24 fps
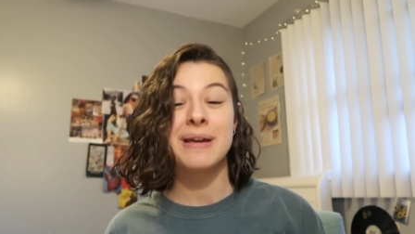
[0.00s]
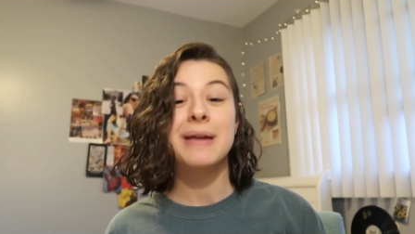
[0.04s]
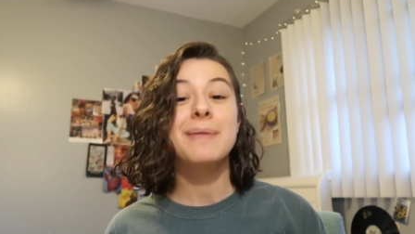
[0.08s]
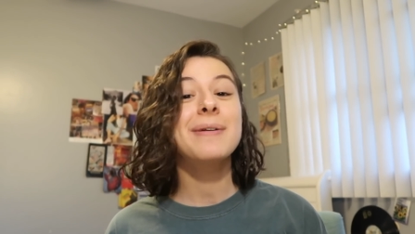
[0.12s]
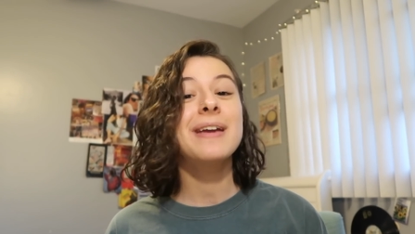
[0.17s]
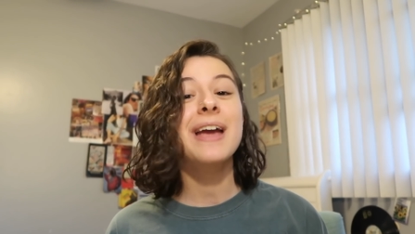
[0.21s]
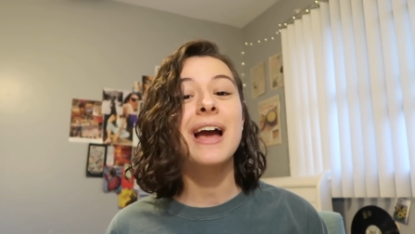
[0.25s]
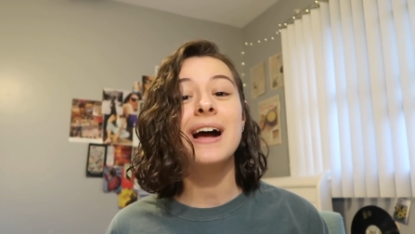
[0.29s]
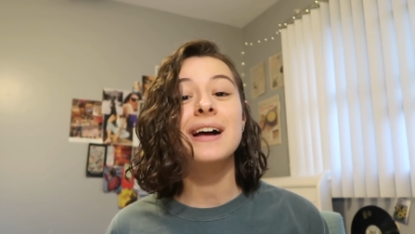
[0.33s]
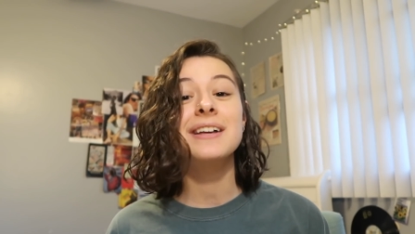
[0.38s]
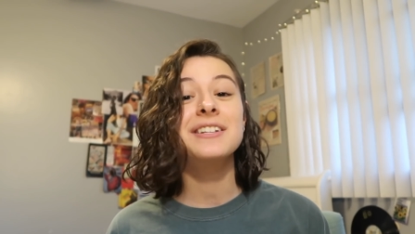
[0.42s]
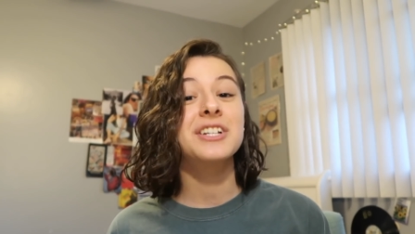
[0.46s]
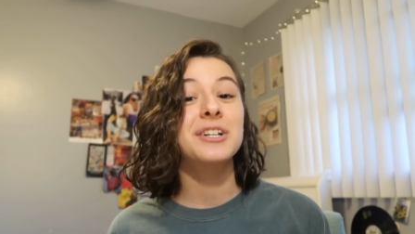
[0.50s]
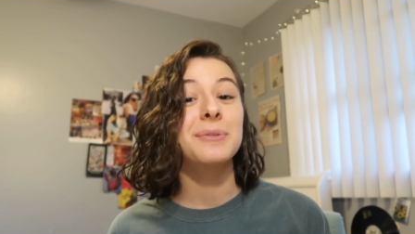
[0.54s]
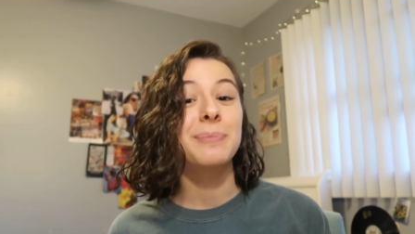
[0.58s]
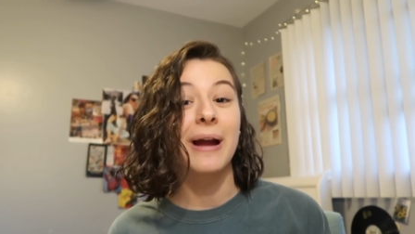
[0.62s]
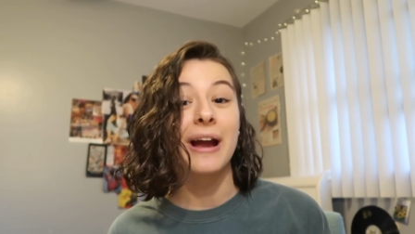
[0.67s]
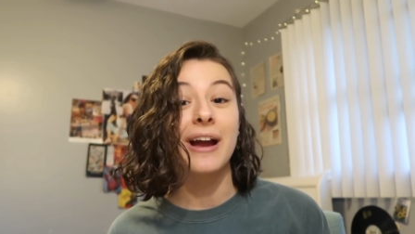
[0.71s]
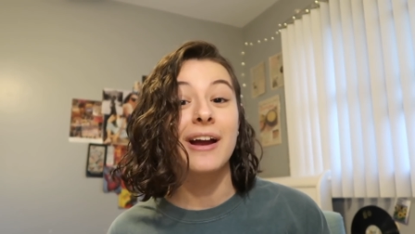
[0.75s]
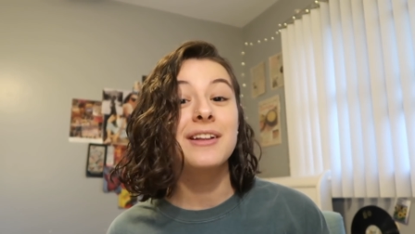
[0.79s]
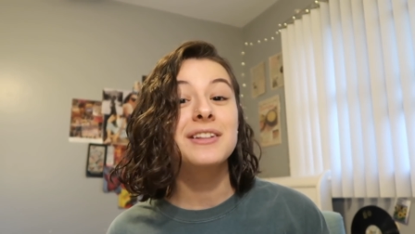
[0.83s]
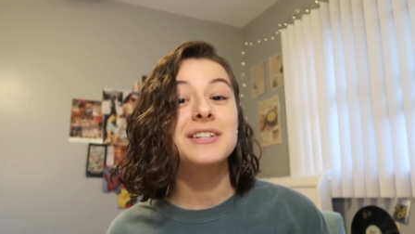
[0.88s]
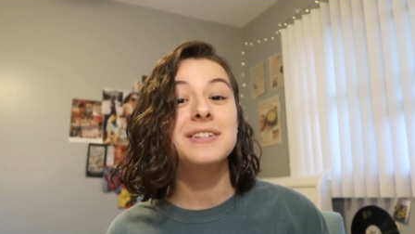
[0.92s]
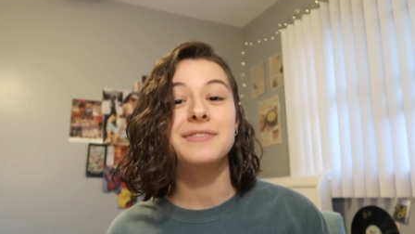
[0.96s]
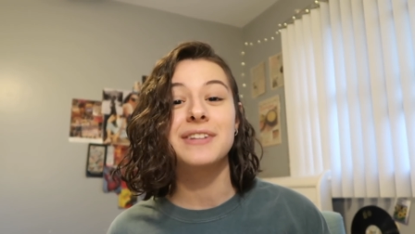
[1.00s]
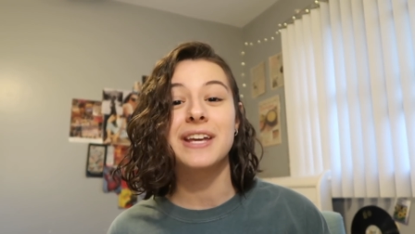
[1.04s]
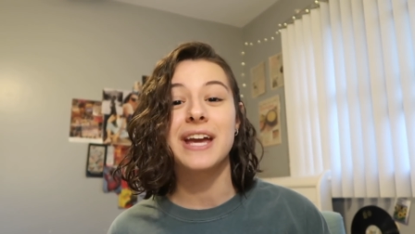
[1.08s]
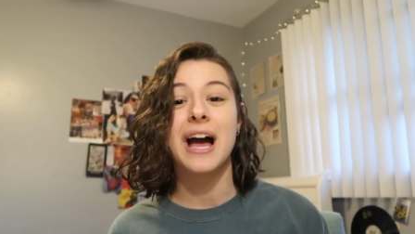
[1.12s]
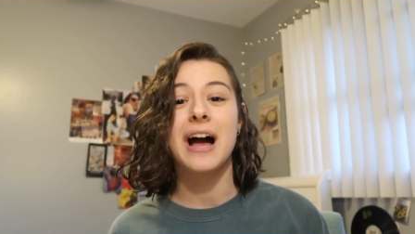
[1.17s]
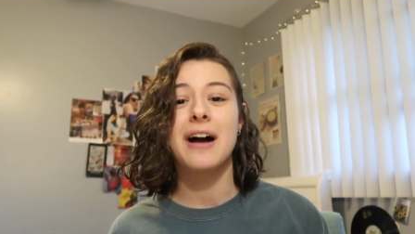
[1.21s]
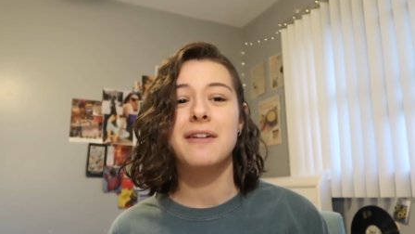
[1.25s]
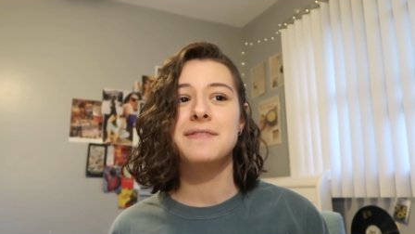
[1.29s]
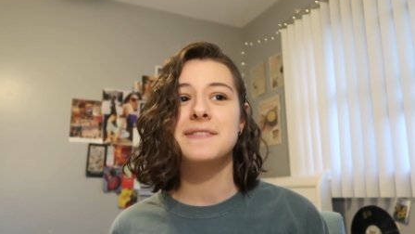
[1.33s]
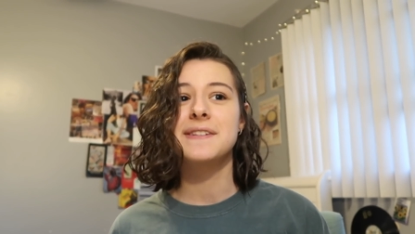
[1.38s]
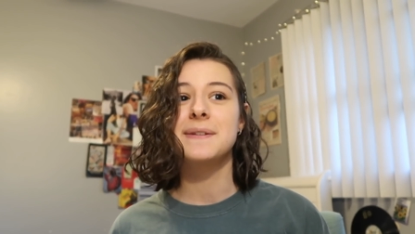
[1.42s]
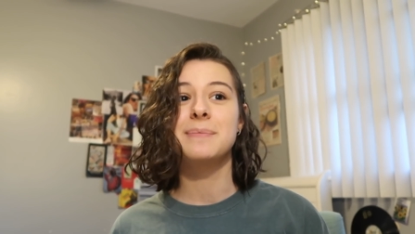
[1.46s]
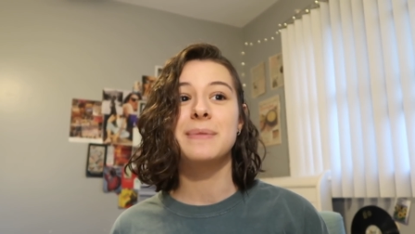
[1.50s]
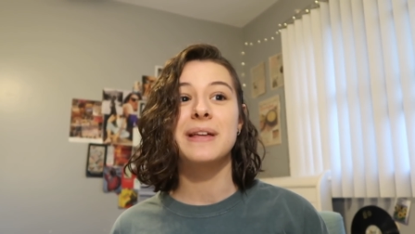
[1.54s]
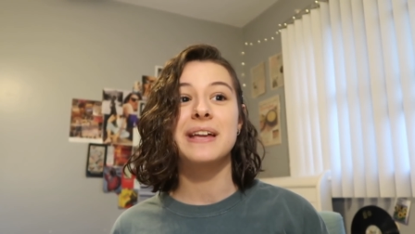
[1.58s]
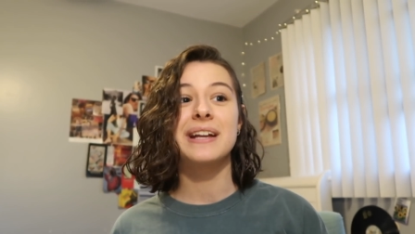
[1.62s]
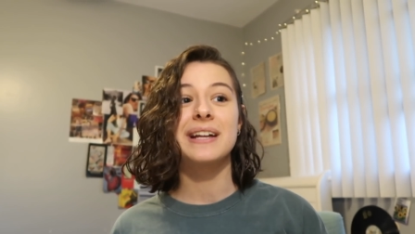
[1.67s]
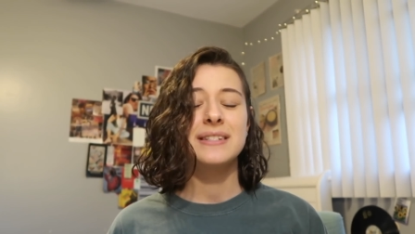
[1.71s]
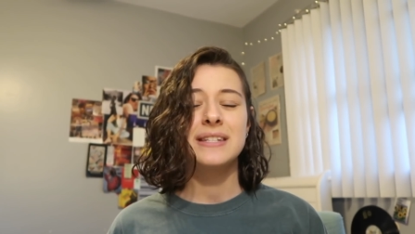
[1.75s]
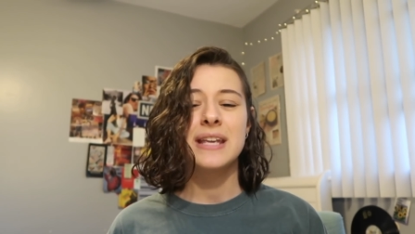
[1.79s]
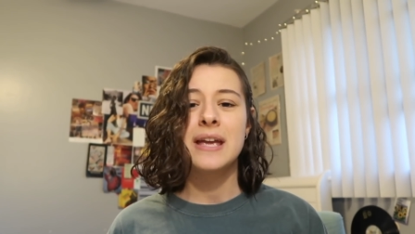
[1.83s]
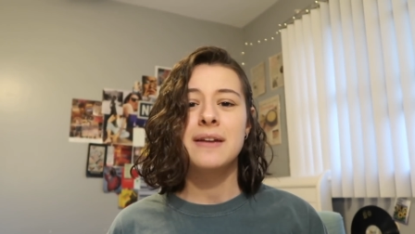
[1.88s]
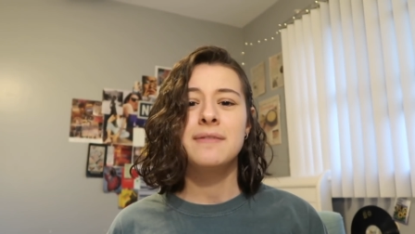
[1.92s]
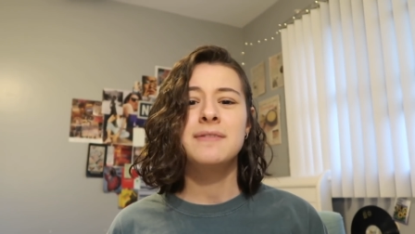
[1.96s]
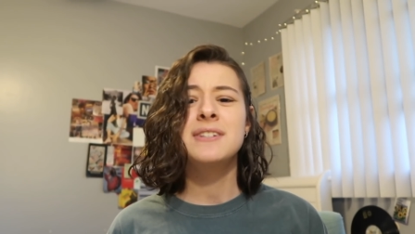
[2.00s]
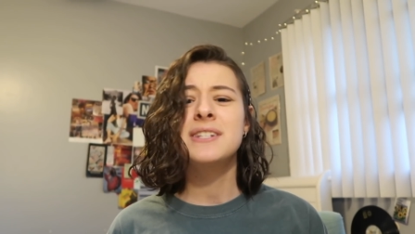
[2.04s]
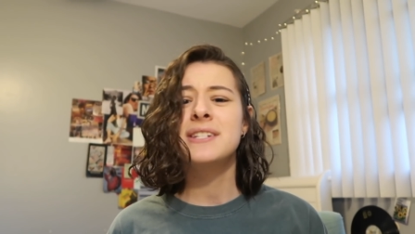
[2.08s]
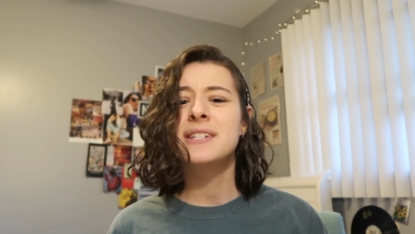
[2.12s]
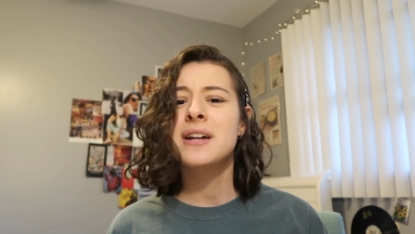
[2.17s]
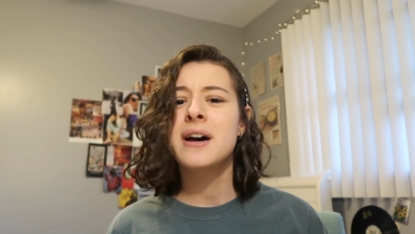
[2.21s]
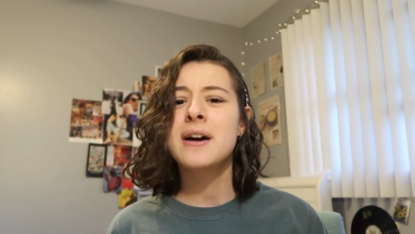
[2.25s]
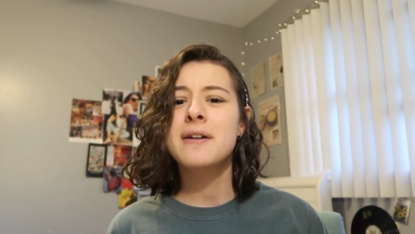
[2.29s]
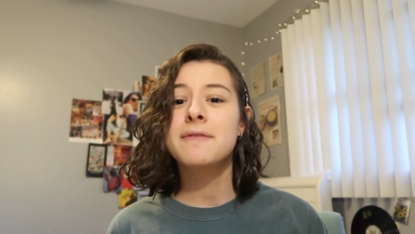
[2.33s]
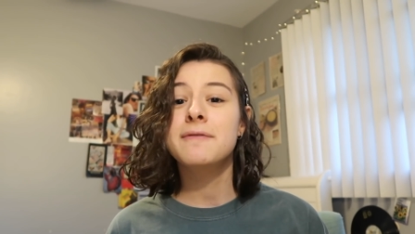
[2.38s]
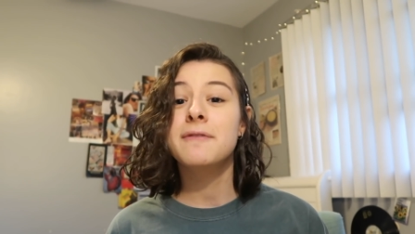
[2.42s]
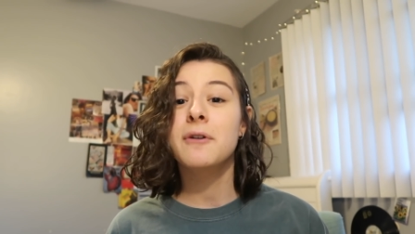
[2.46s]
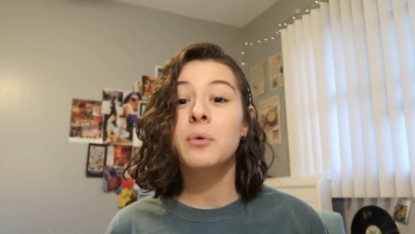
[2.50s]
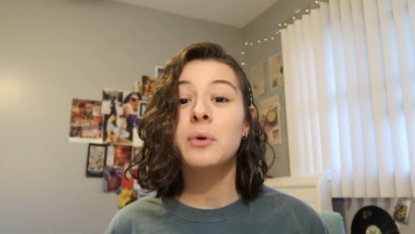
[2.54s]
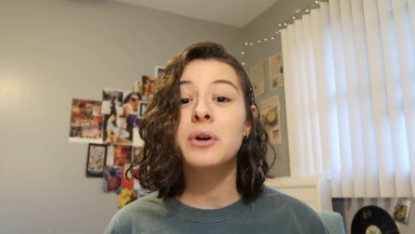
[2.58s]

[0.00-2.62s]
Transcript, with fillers: maybe ask your parents if they have some like saved stuff